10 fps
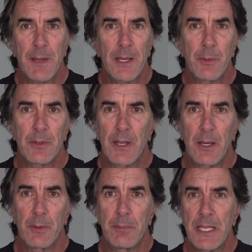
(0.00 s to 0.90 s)
I
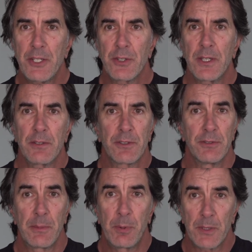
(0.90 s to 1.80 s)
would make sure that to
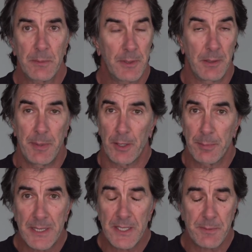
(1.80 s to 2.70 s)
report them to the Better
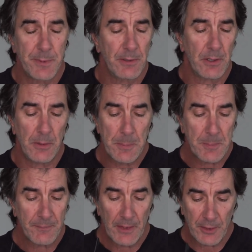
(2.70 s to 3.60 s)
Business Bureau,
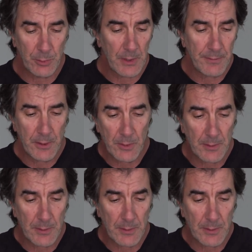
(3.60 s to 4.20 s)
to wherever you are.